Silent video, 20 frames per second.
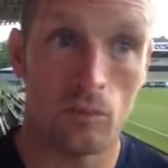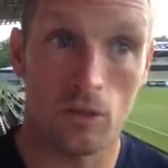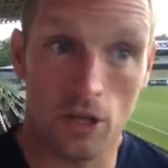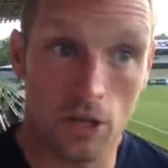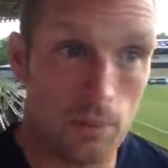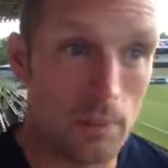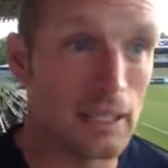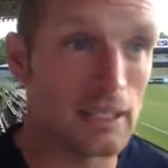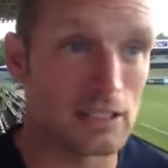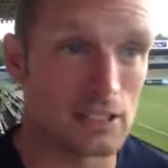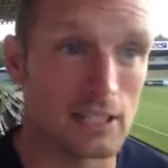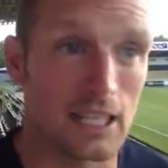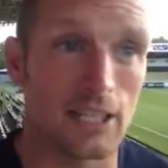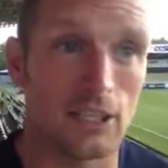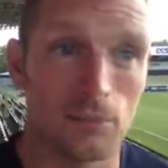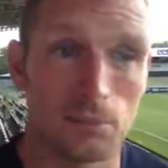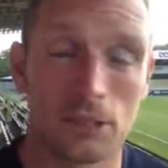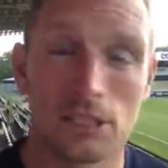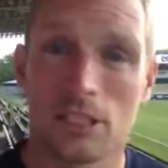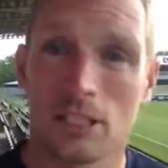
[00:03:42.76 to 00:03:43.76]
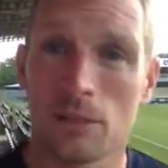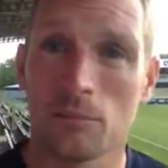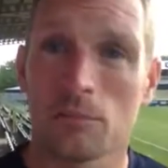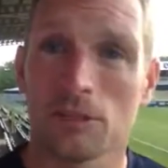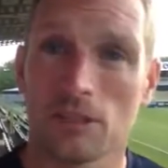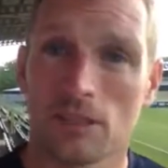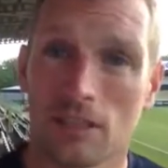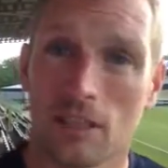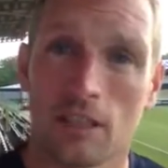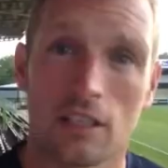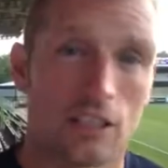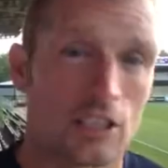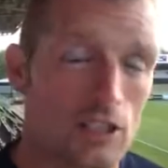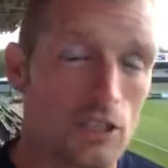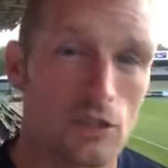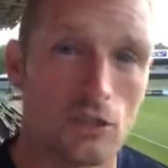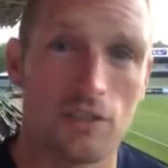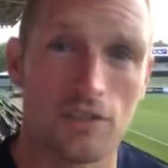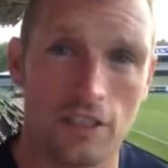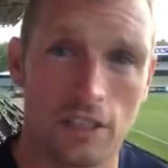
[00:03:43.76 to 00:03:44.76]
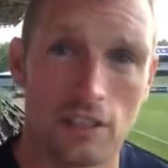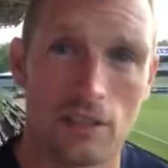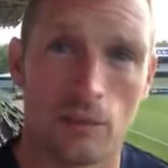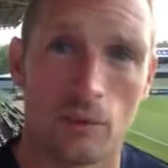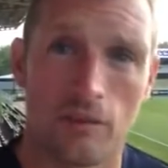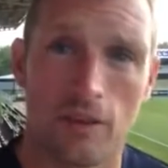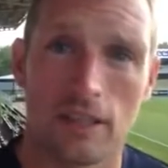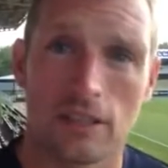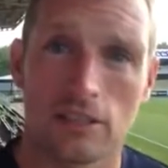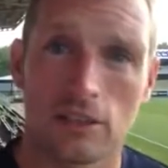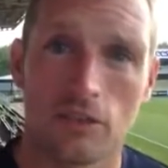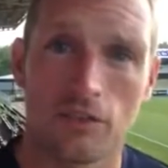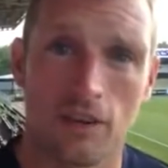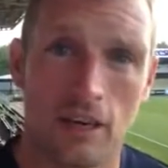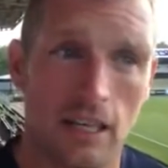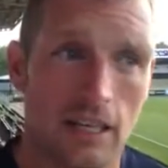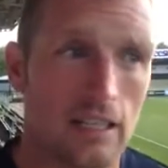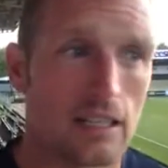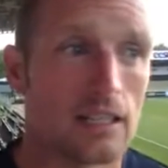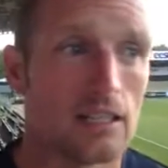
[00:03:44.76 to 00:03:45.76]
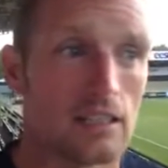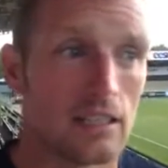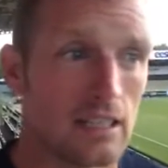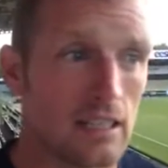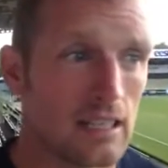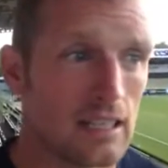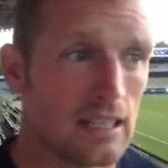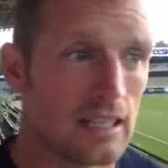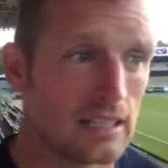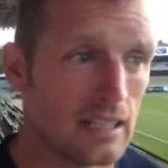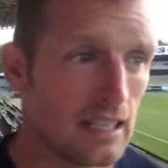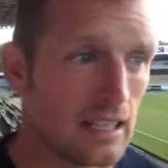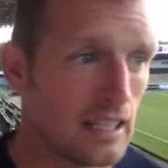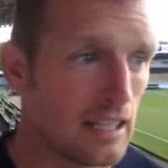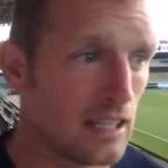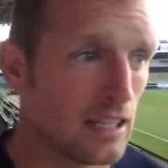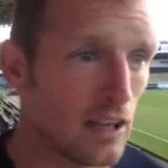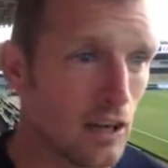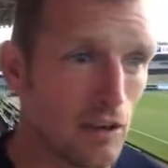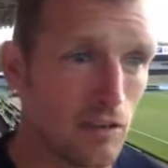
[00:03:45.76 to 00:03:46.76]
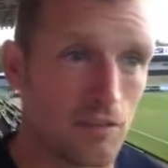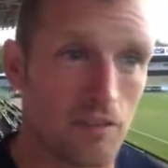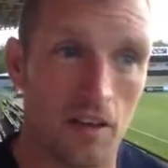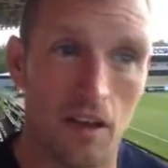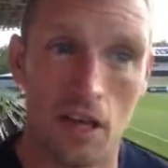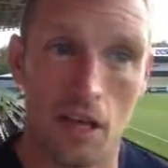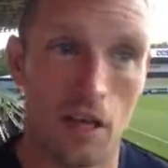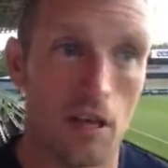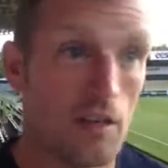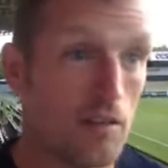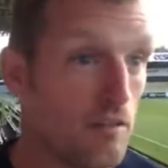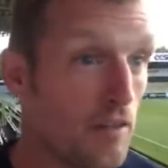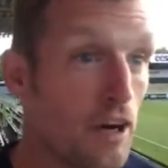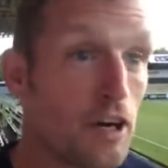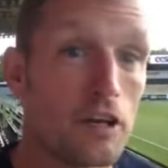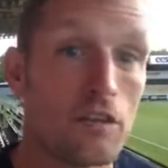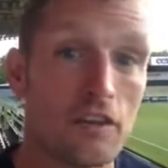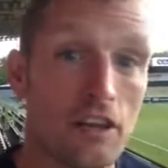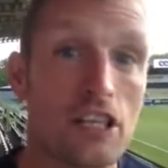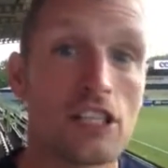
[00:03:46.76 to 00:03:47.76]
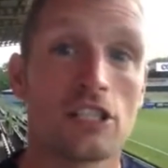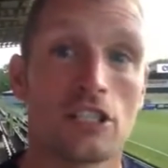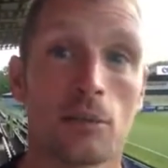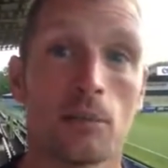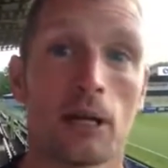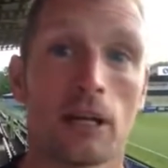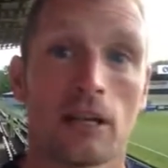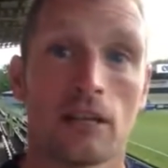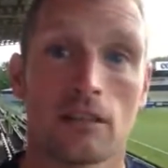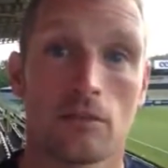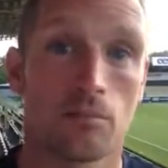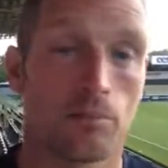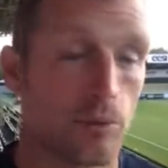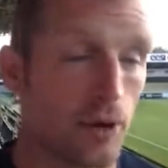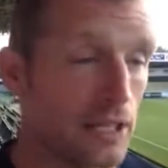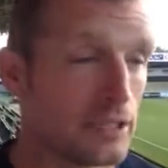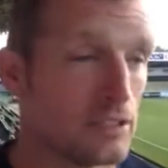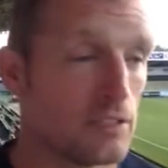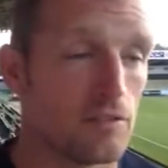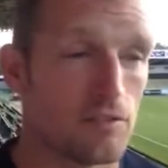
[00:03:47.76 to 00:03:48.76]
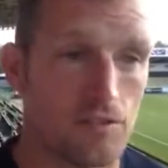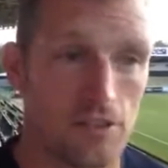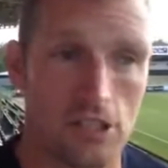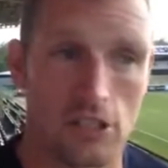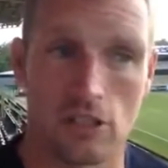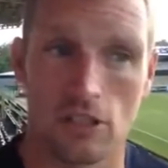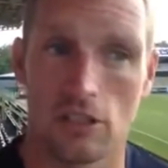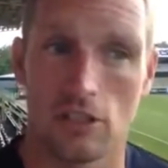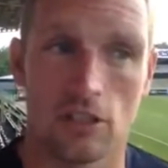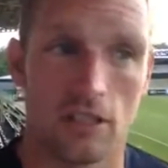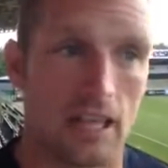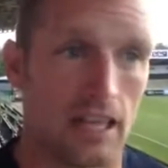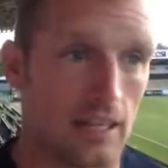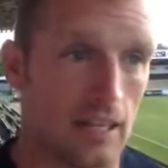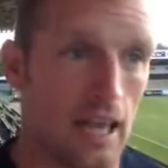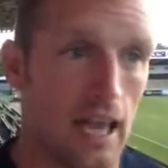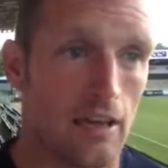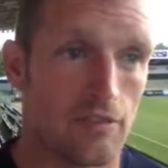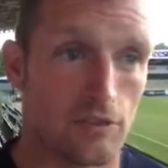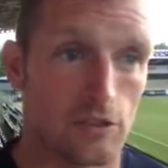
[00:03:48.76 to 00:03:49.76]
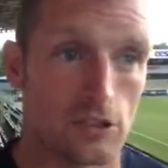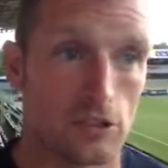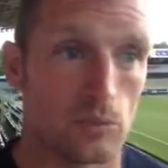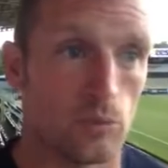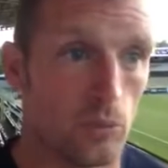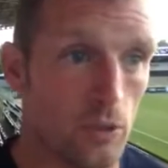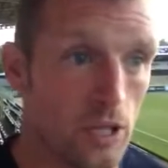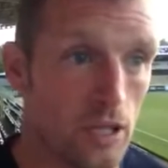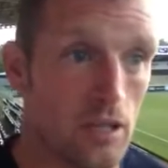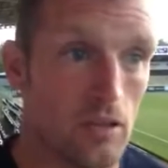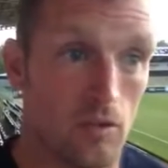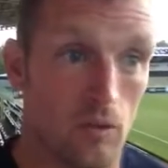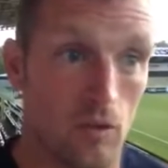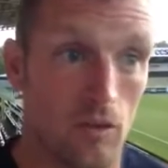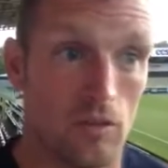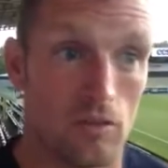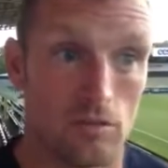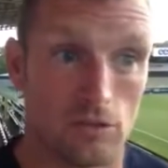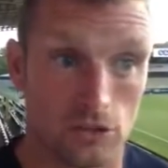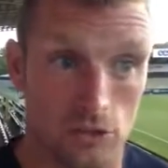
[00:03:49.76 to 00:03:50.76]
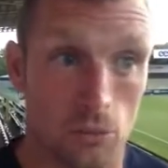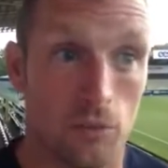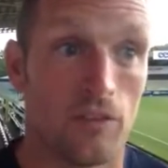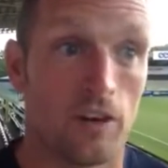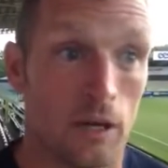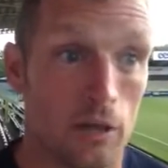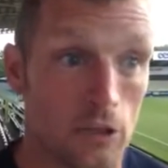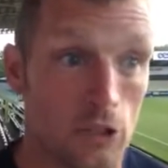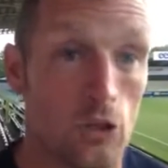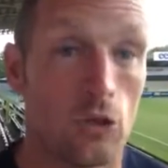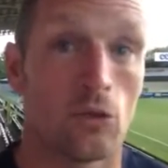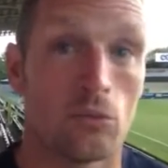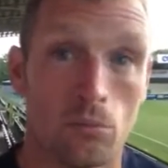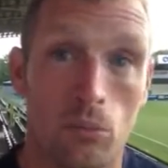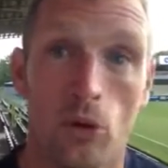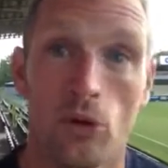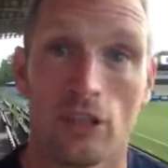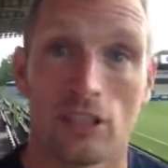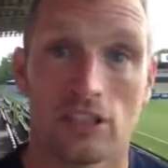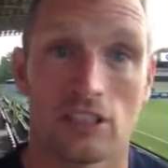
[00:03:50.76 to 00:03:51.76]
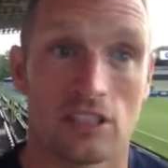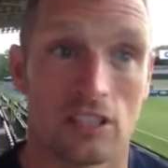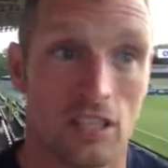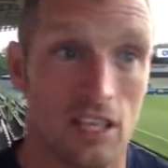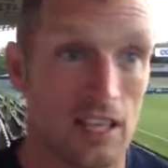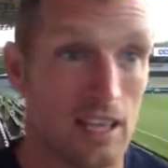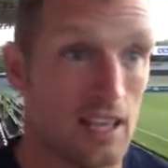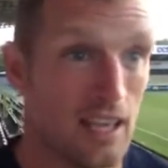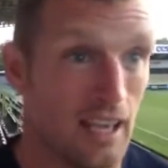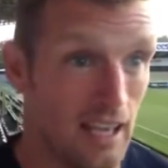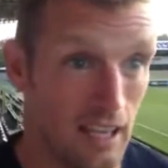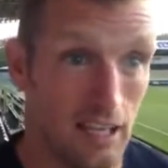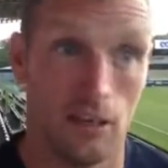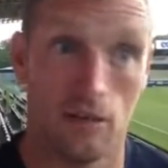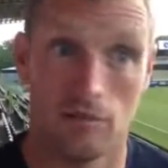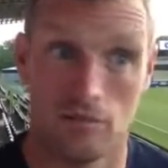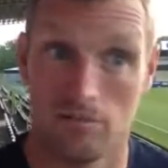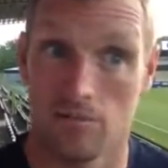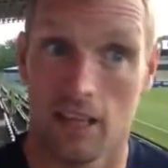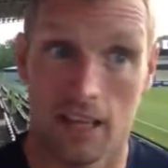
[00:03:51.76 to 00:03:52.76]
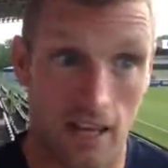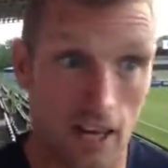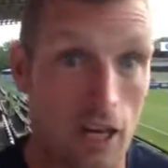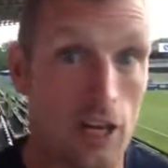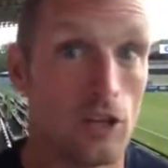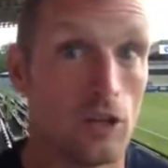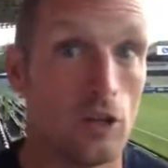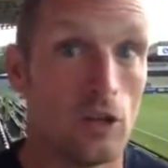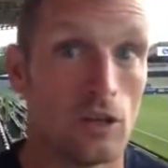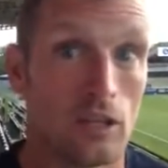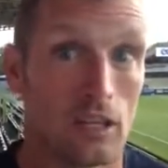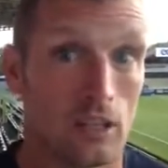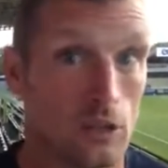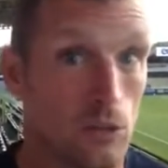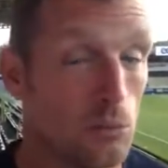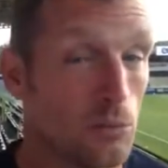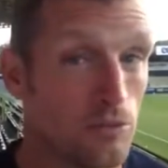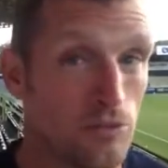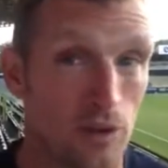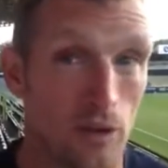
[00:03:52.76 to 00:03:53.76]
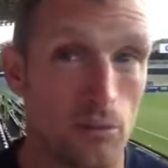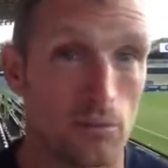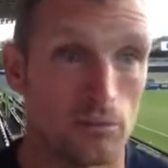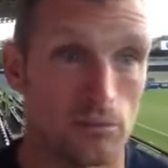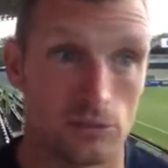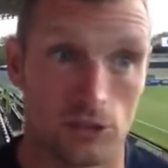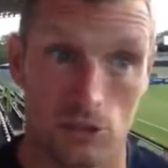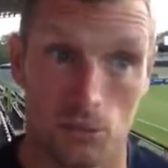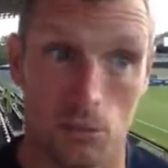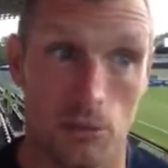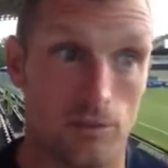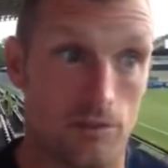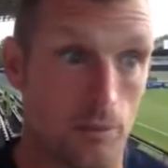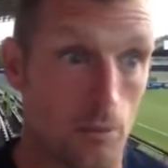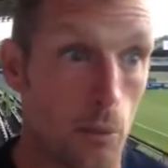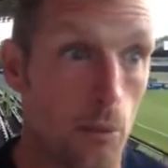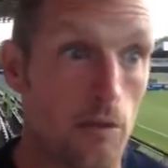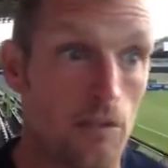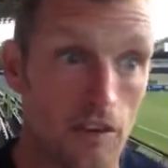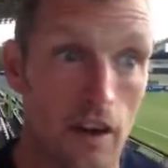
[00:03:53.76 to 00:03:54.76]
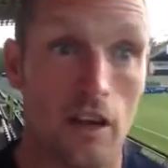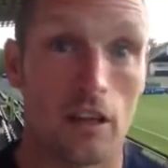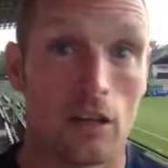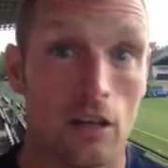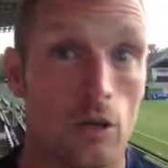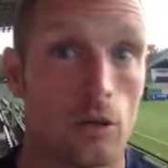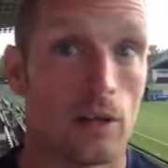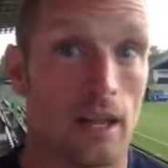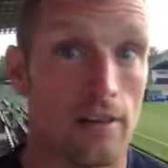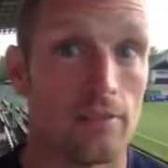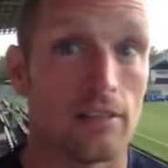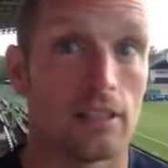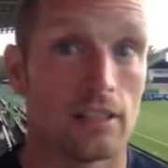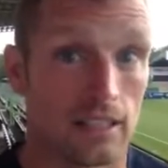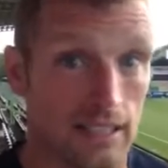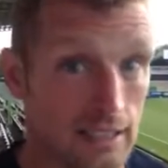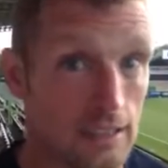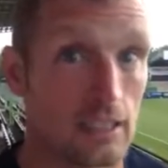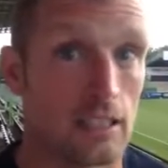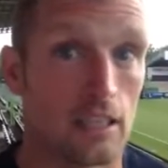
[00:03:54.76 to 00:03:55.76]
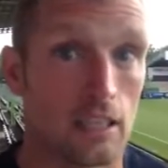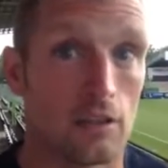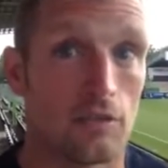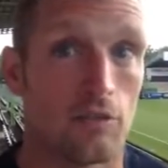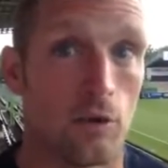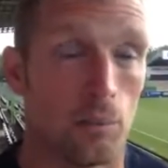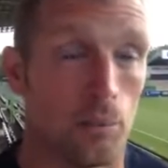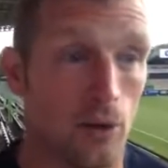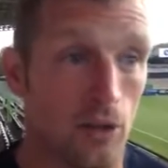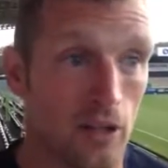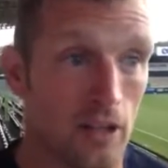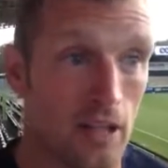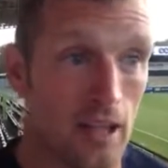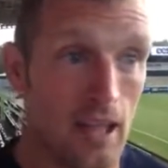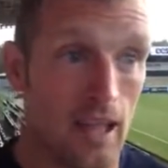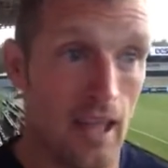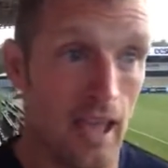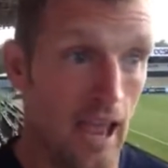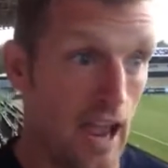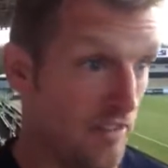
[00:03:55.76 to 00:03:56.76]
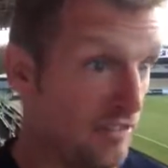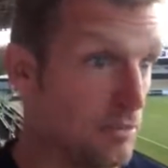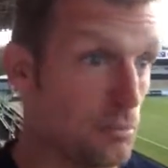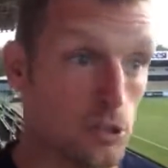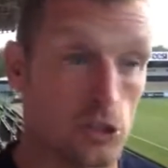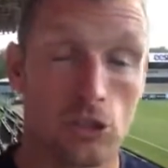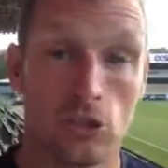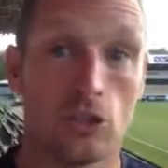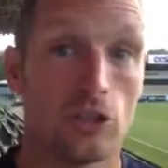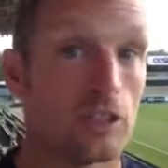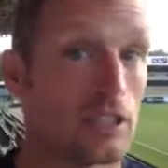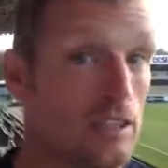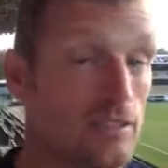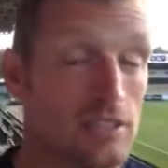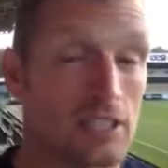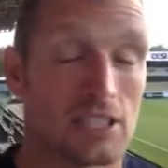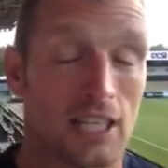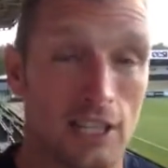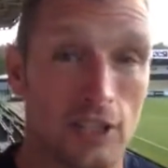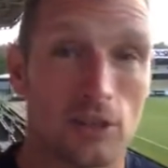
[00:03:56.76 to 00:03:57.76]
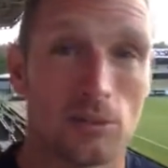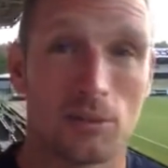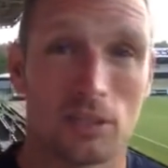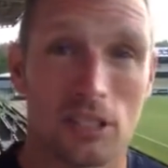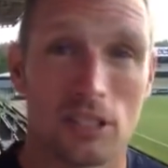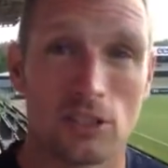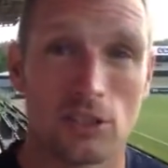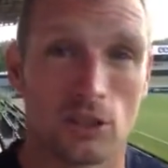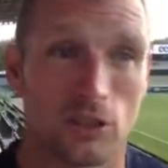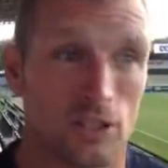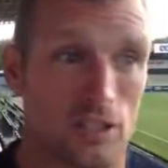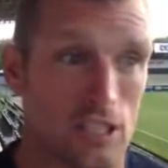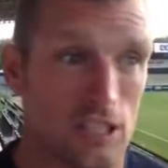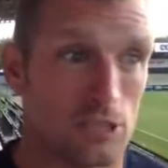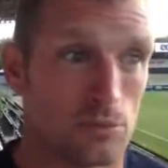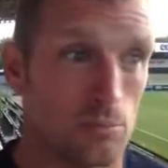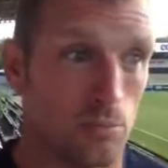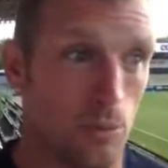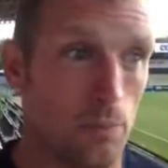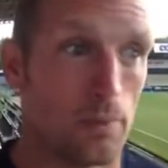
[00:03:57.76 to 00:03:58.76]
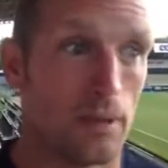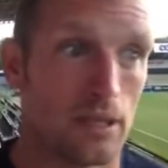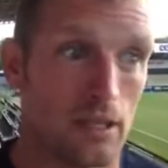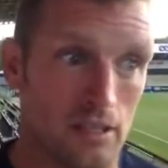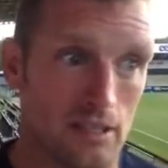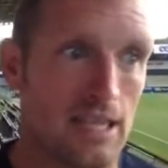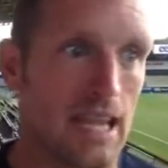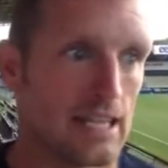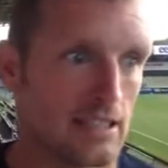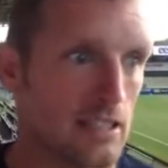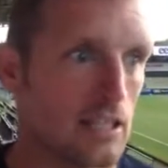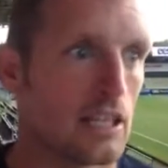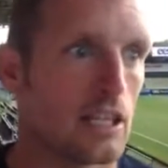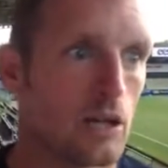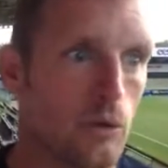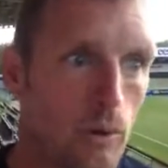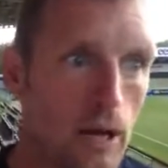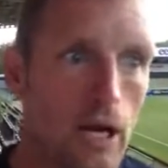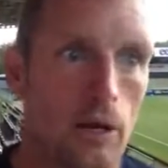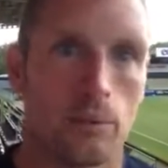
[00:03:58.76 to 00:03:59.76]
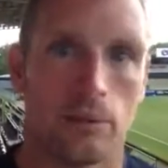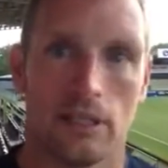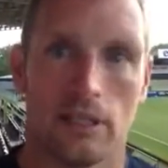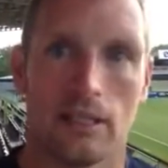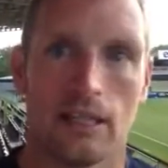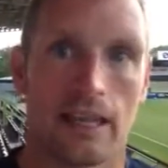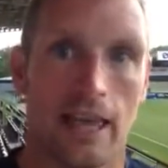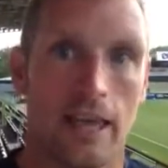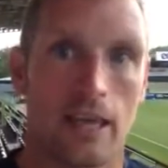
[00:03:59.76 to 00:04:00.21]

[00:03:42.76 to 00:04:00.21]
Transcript: We've got to be able to stand up to teams. You think of the 2 defeats that we've had so far in the league of very, very similar, pressing, physical, getting after us. And some of our young boys, and they are young and coming from some of them from a very low level into league football, have to mature and have to stand up to these sort of things, but be tactically aware within the